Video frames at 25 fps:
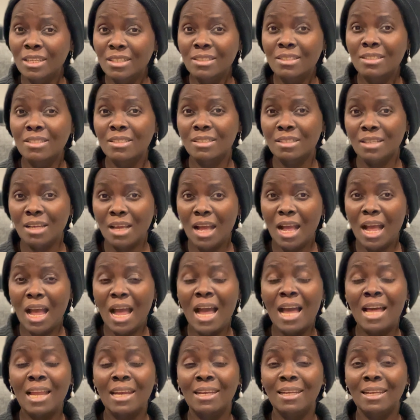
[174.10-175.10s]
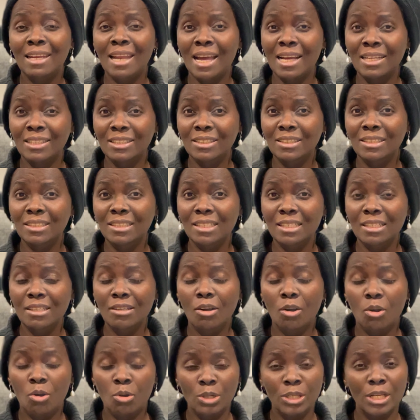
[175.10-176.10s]
Nigerians are largely
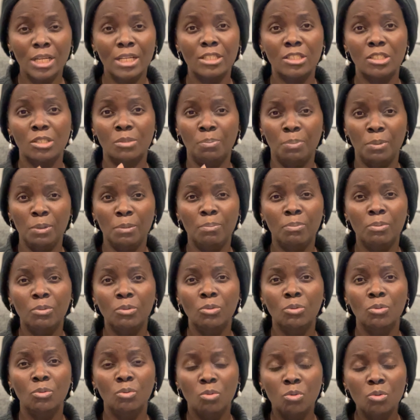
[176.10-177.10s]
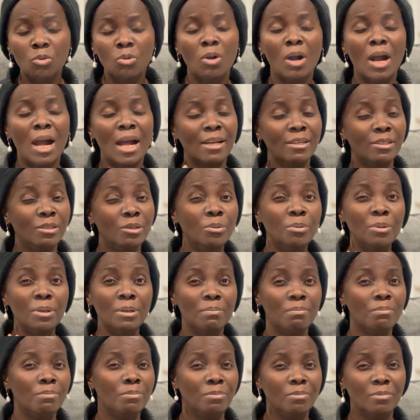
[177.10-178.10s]
honest people who are
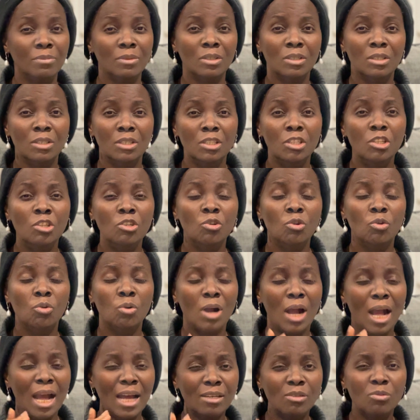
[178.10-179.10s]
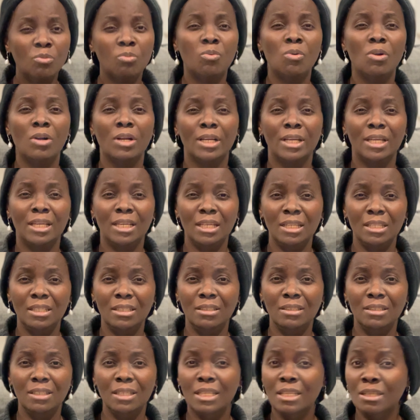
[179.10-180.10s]
doing, you know, hardworking
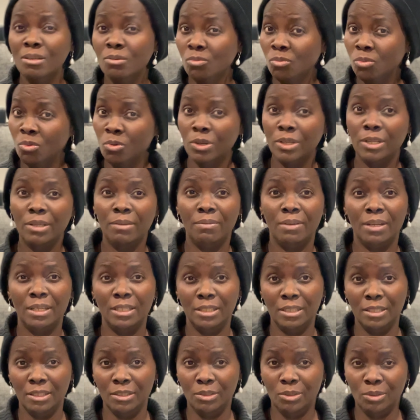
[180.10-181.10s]
in whatever they